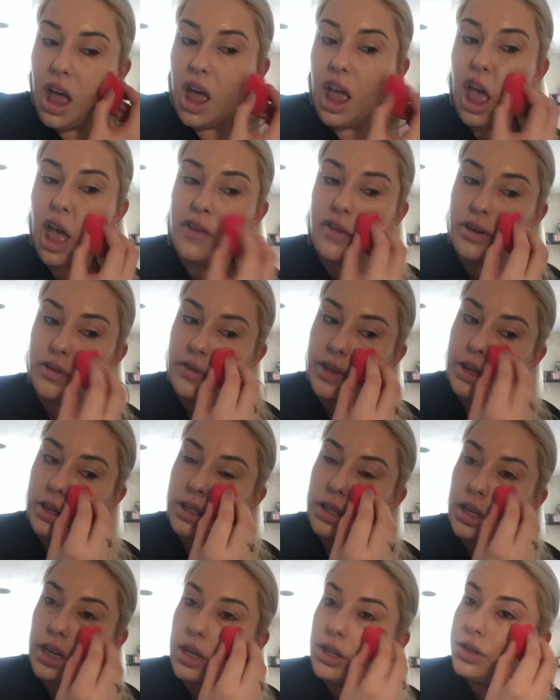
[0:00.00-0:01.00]
I have an
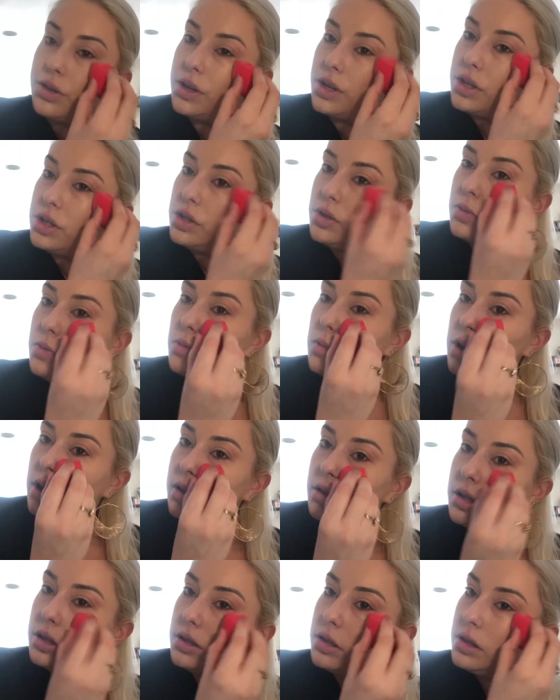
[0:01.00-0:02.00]
event today, so I do
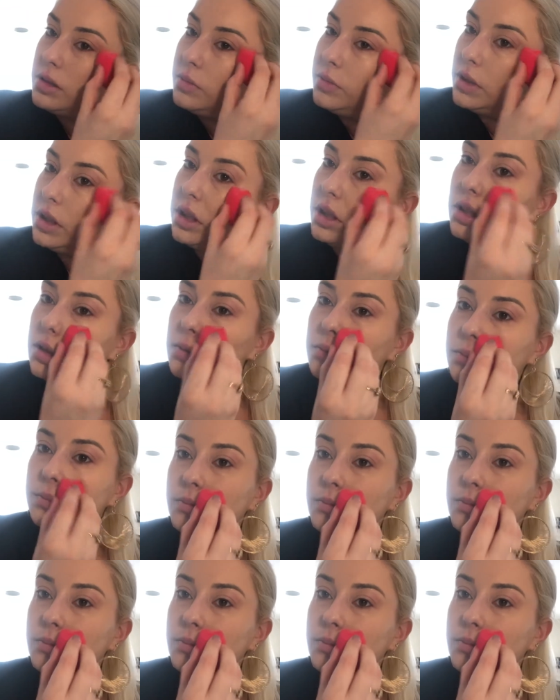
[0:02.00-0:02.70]
want this to be